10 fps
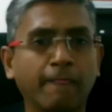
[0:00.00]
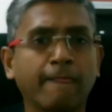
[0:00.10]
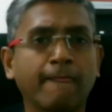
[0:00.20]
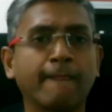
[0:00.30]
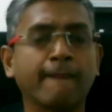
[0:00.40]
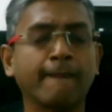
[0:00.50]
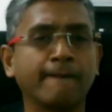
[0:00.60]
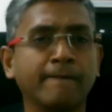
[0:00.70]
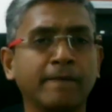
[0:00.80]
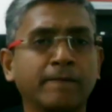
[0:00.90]
Yeah.
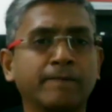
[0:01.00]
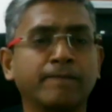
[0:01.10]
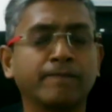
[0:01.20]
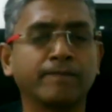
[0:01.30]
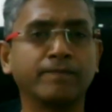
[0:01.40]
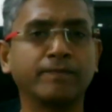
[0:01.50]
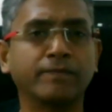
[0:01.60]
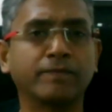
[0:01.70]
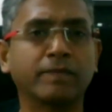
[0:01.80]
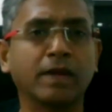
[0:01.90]
So
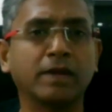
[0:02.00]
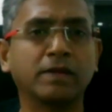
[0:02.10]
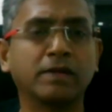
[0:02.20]
I'm not